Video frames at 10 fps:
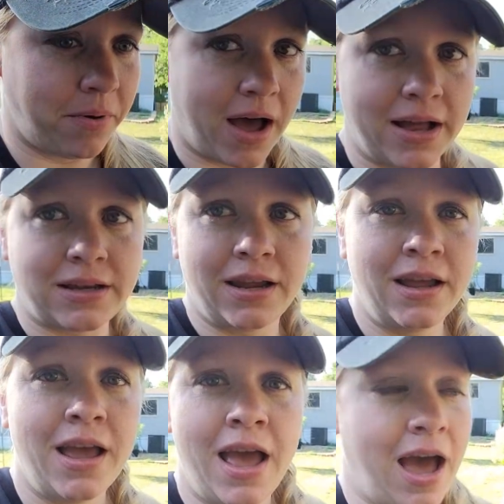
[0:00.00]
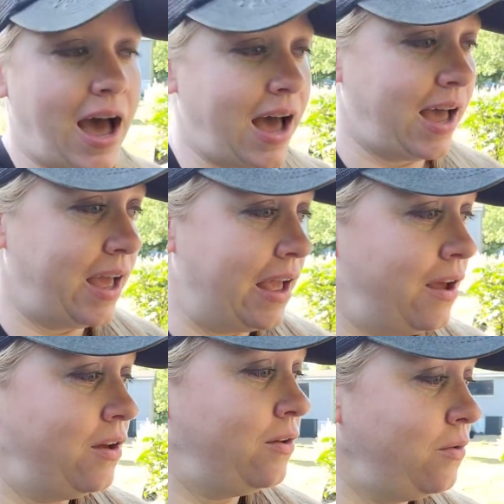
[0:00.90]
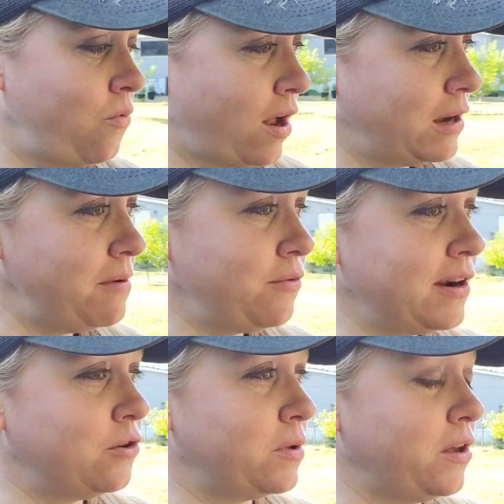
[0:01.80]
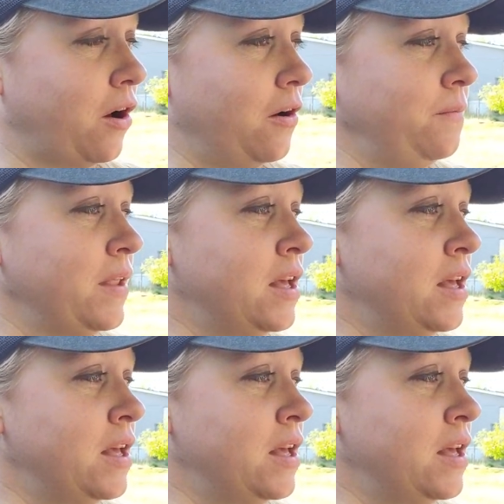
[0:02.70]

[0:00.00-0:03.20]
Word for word: but I want to be real with y'all.